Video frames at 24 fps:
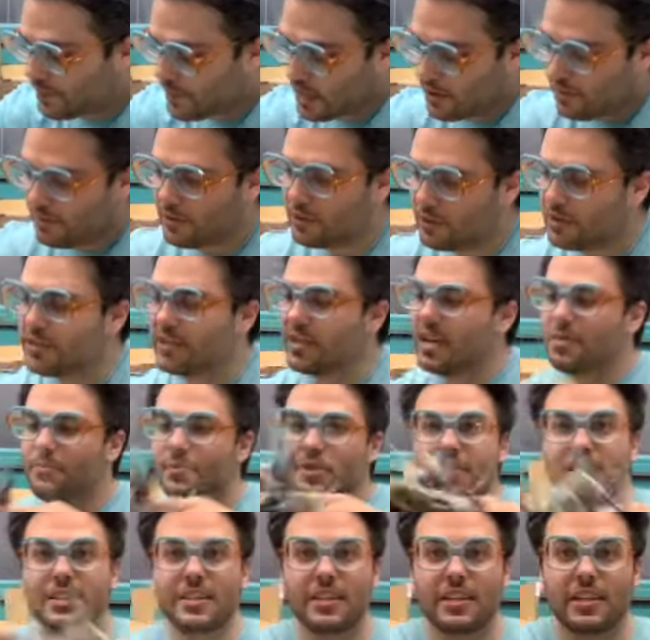first time we
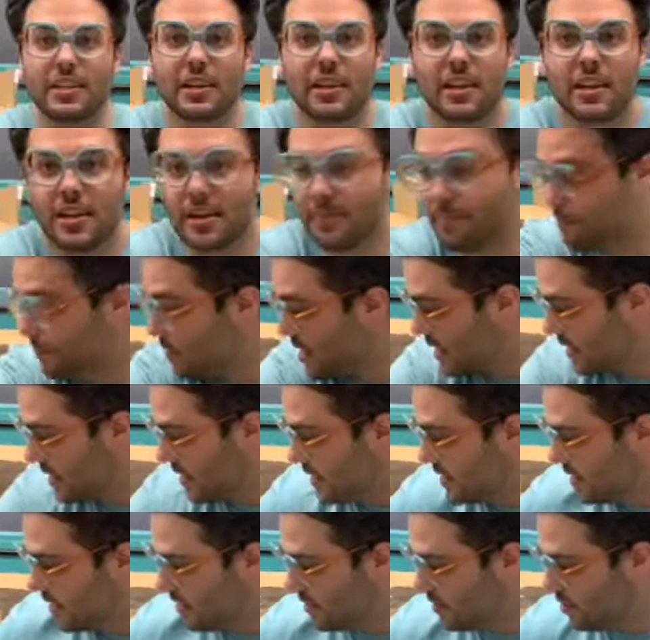see
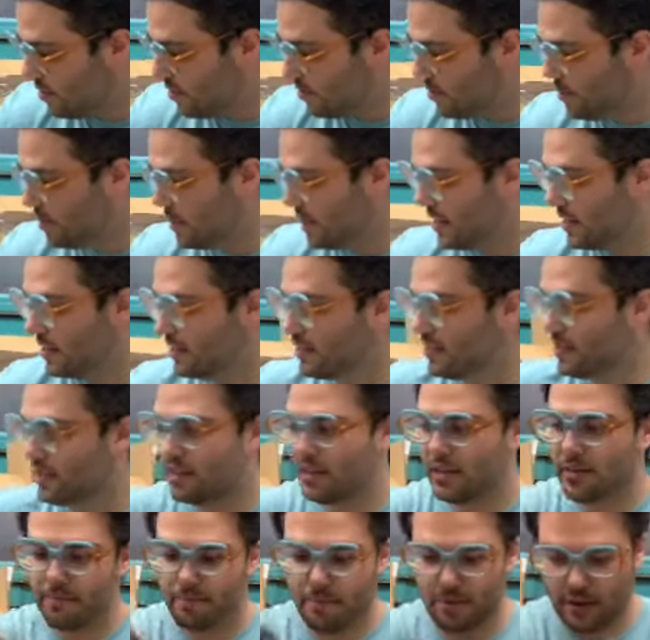Billy, who is
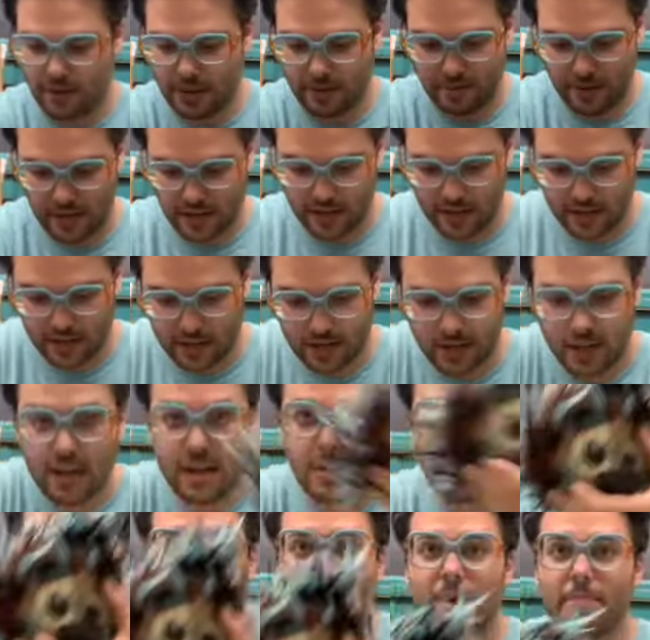the porcupine
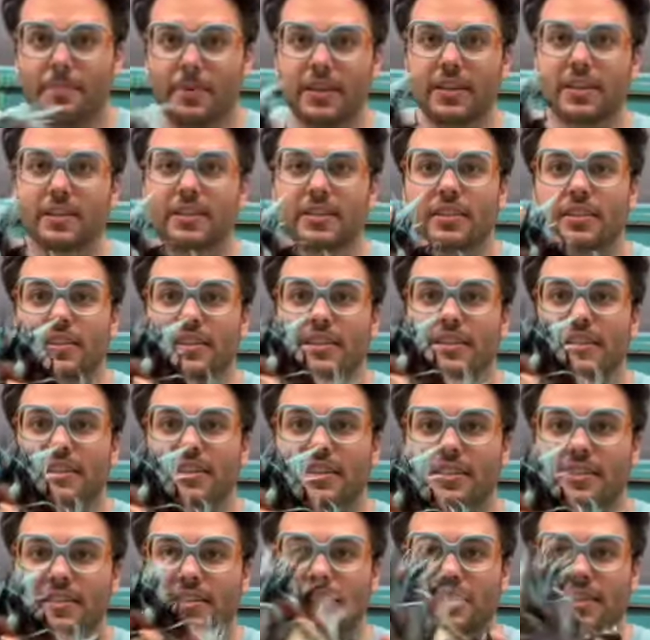puppet, he
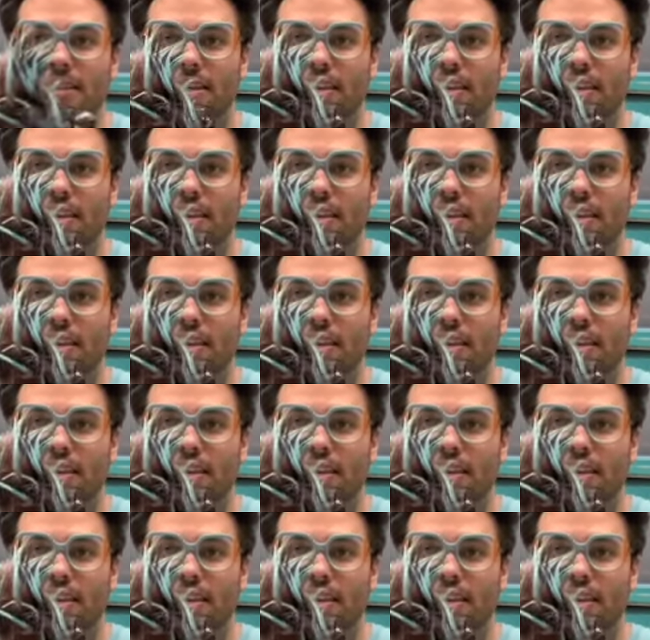is